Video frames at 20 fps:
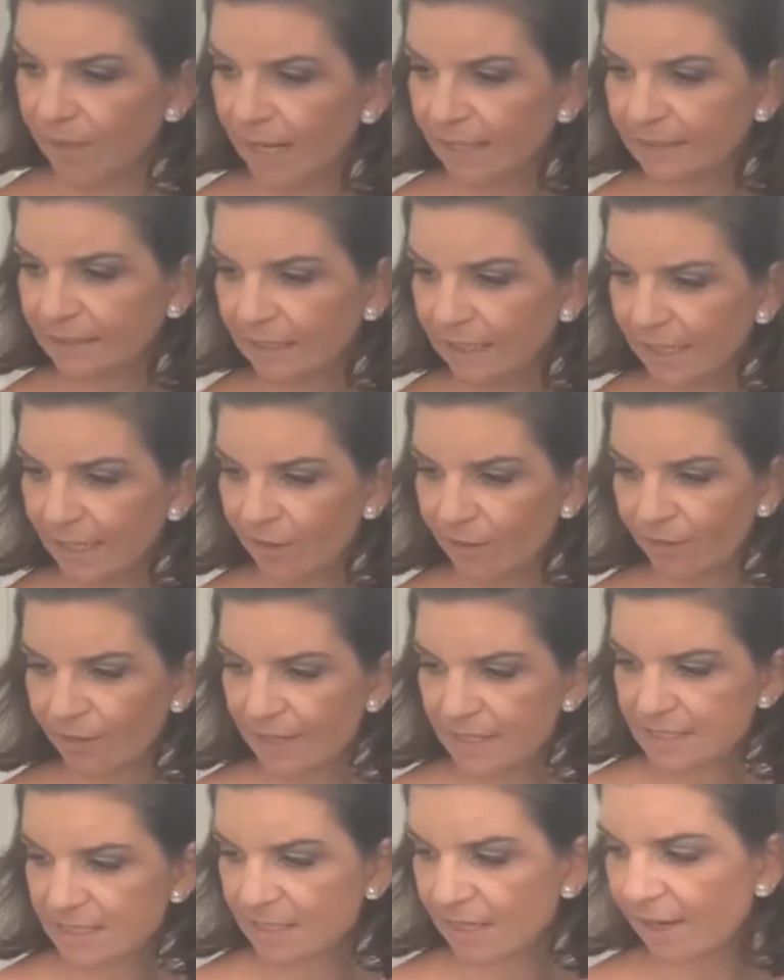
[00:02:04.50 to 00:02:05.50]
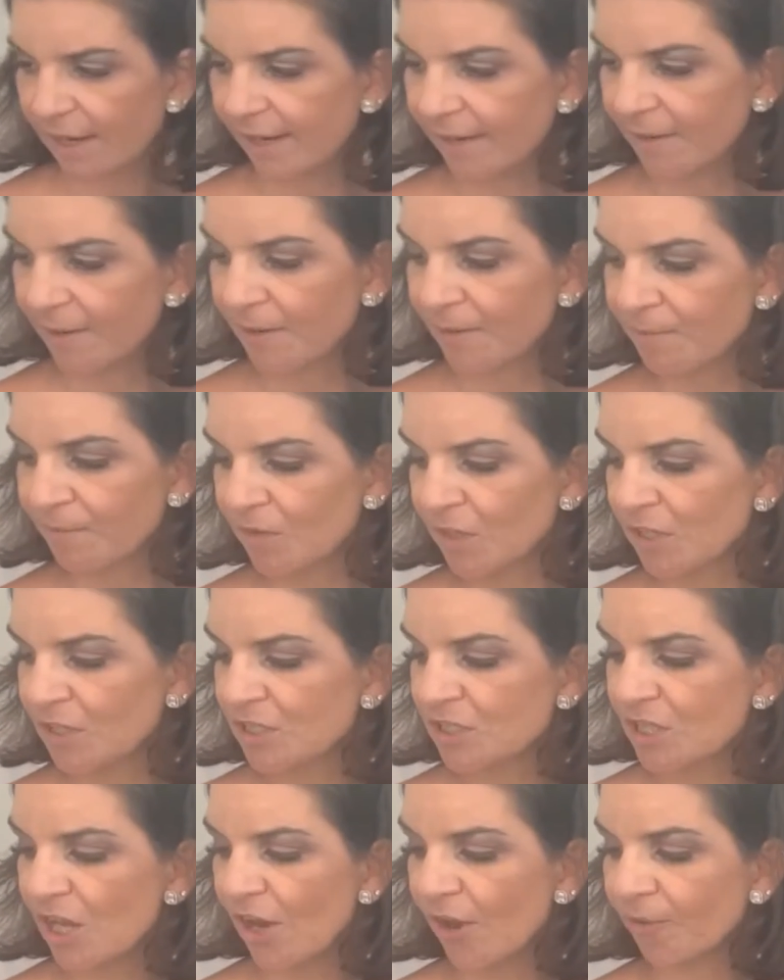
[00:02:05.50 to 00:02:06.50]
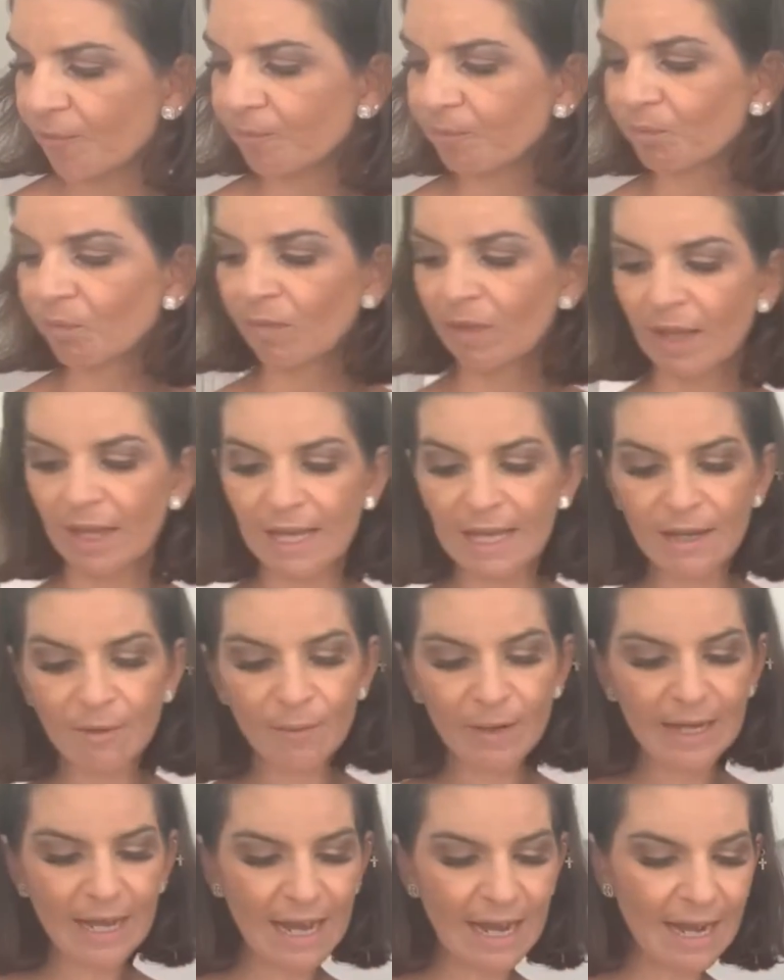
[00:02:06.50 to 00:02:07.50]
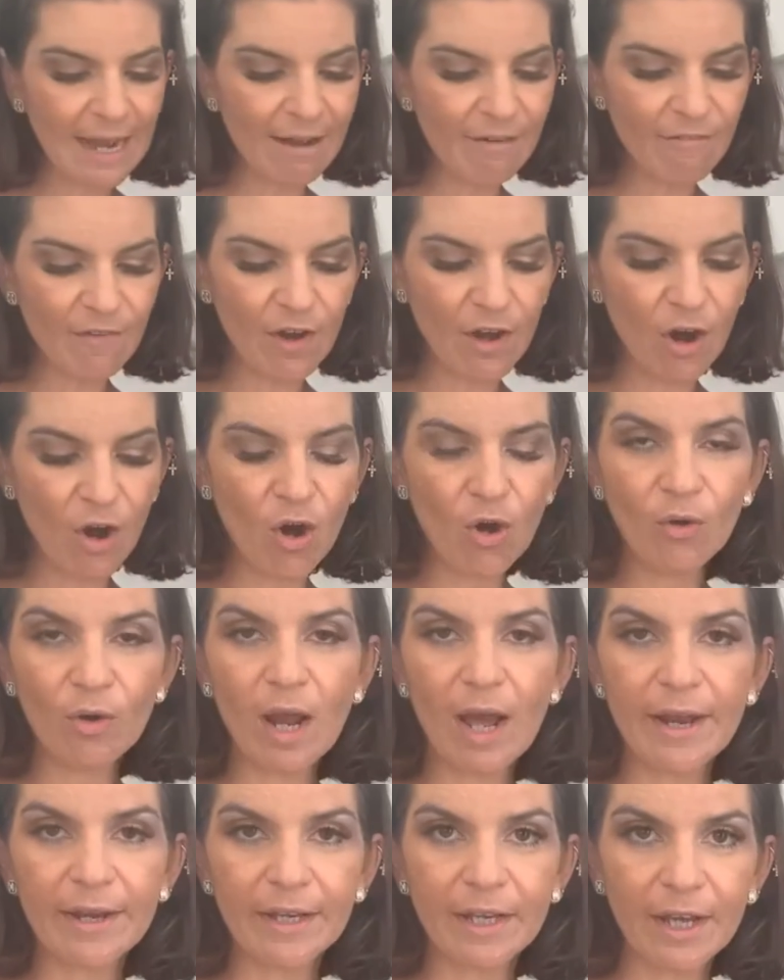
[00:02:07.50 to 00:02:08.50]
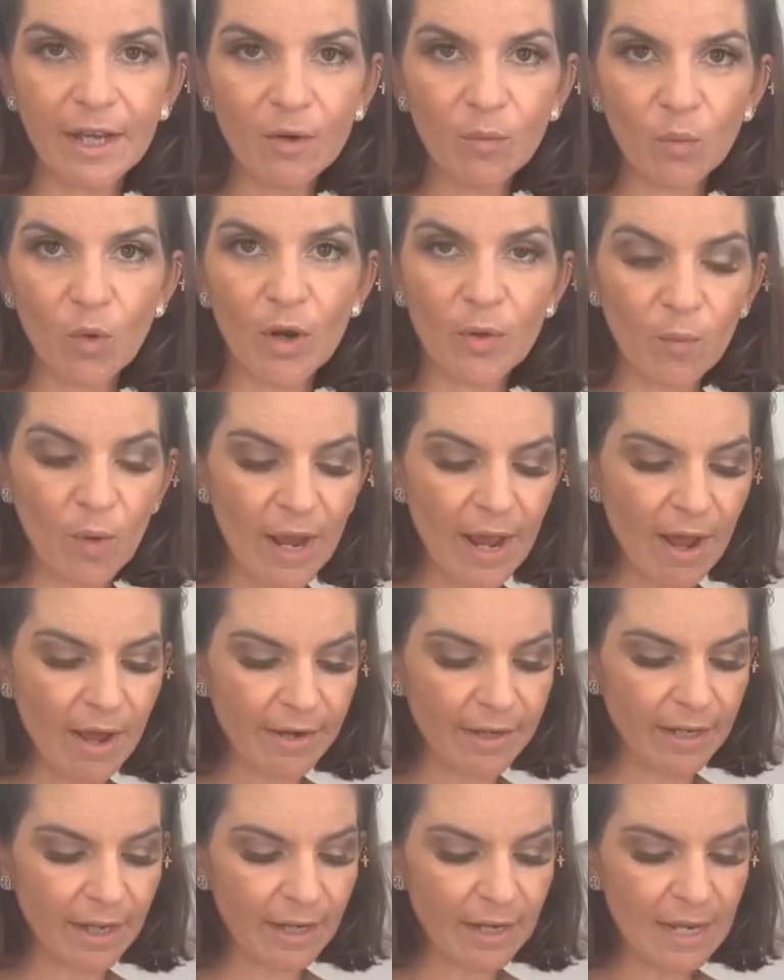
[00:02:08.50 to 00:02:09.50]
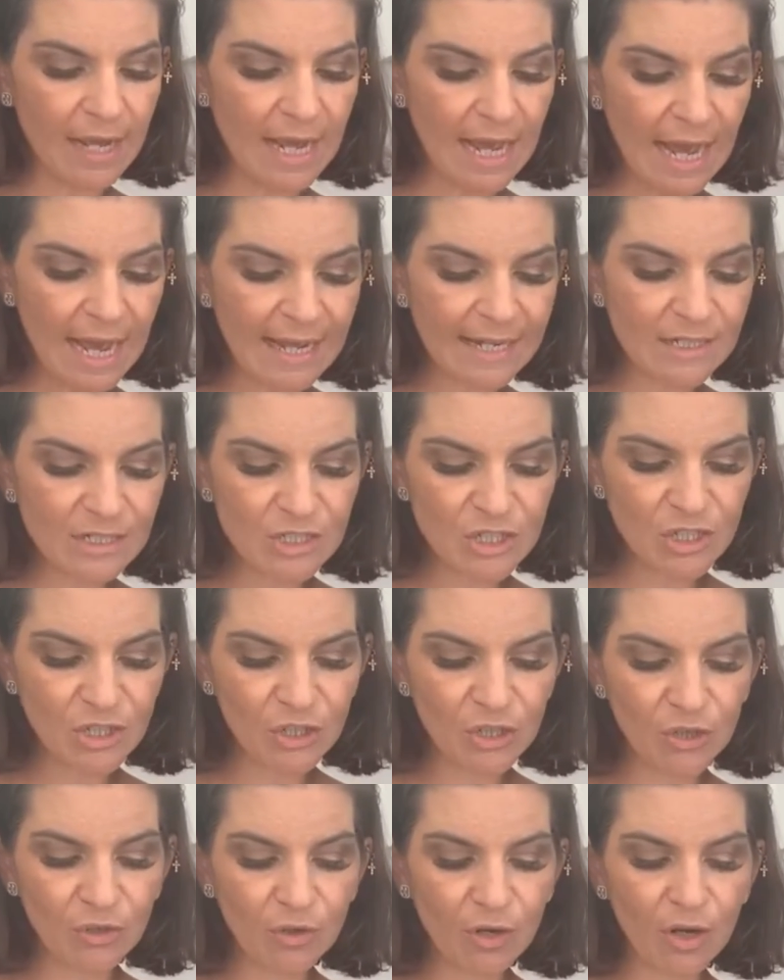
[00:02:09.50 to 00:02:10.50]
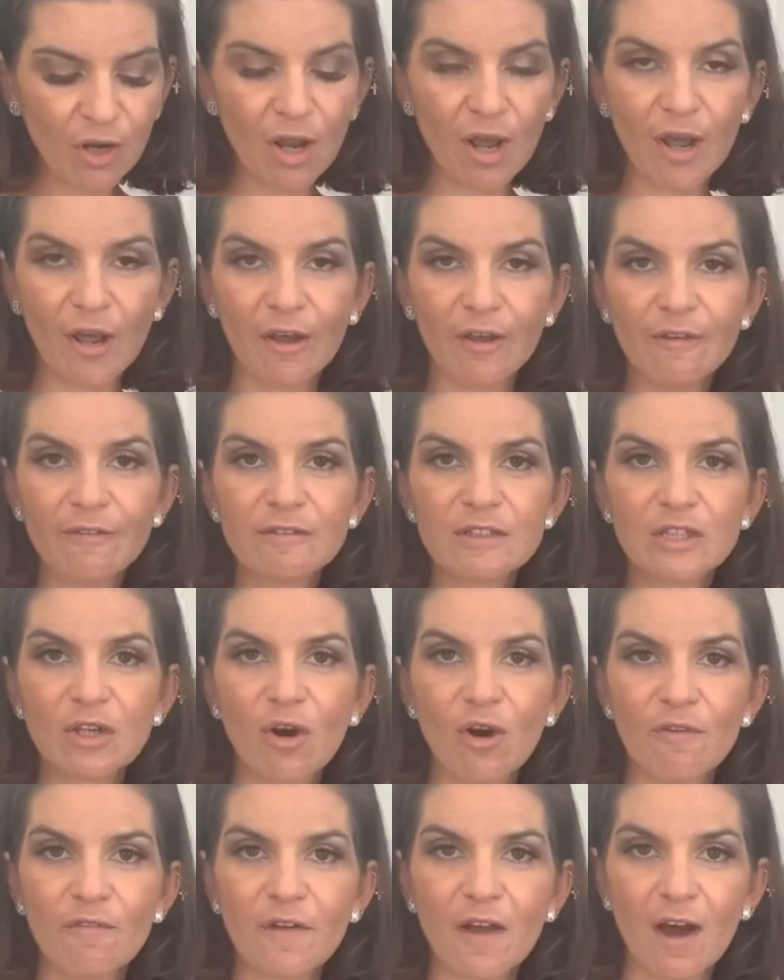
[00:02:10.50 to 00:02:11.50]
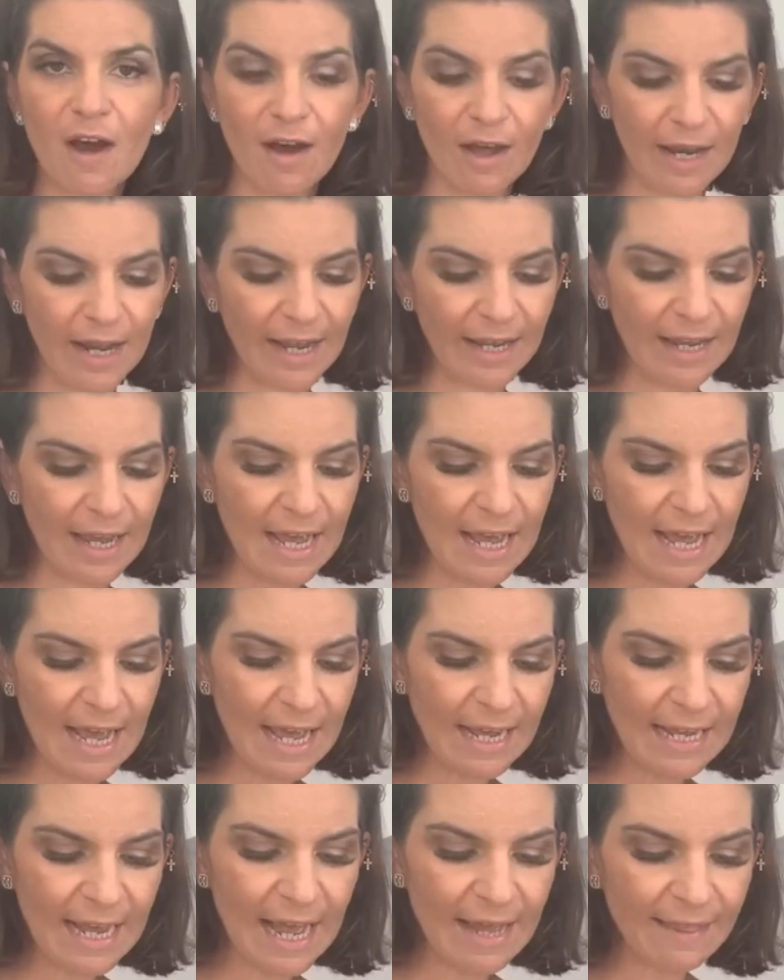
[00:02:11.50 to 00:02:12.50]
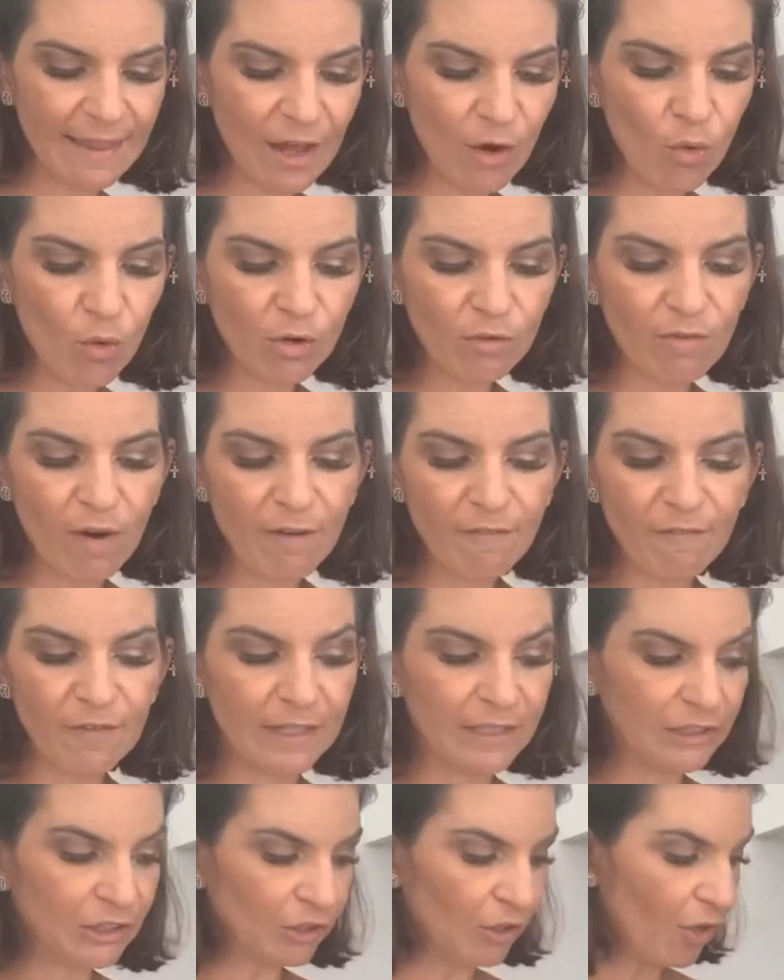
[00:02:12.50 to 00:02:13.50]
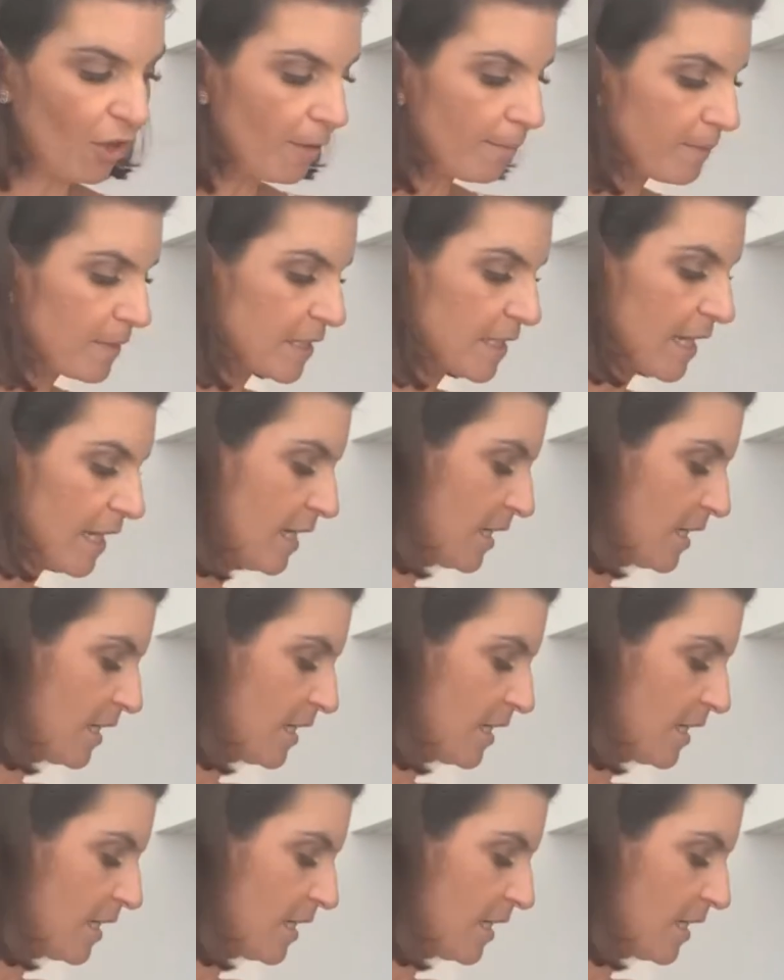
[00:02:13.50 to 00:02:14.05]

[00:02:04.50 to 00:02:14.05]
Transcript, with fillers: actually on this side. So here we have a whole onion, one white onion, and two cloves of garlic. Again, they're all roughly chopped.